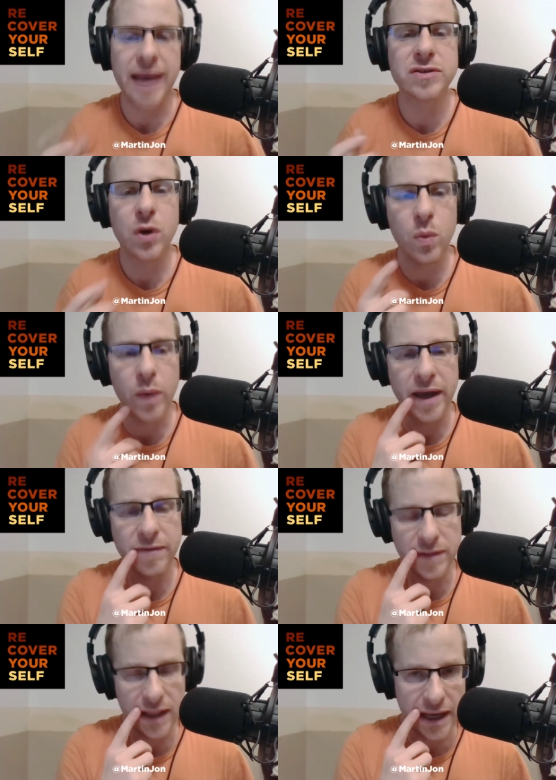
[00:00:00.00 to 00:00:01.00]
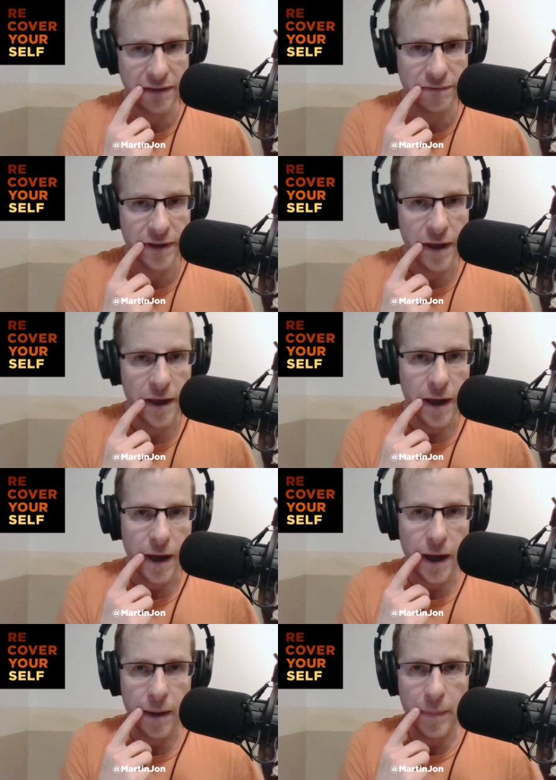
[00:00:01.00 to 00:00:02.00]
as a way of life,"
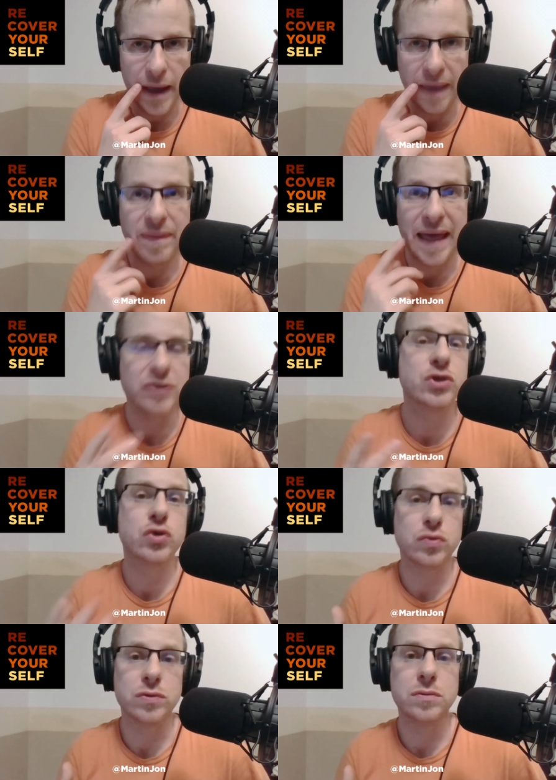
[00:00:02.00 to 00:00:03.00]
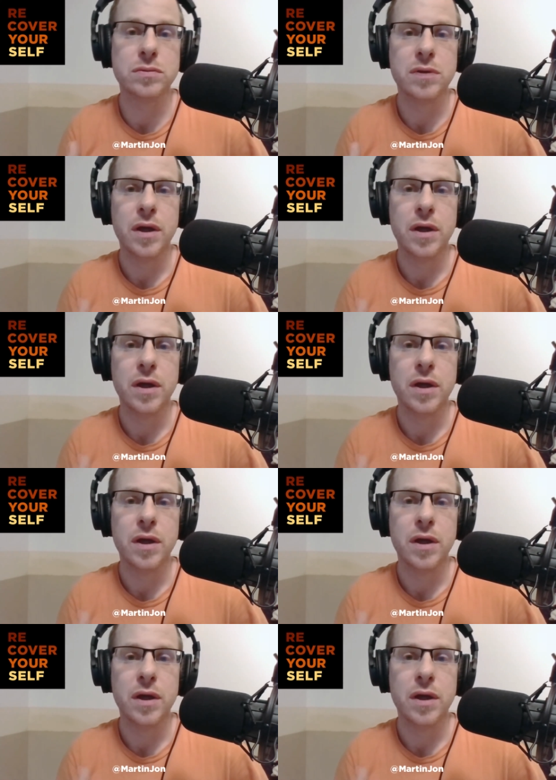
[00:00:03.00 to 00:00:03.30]
and that's true.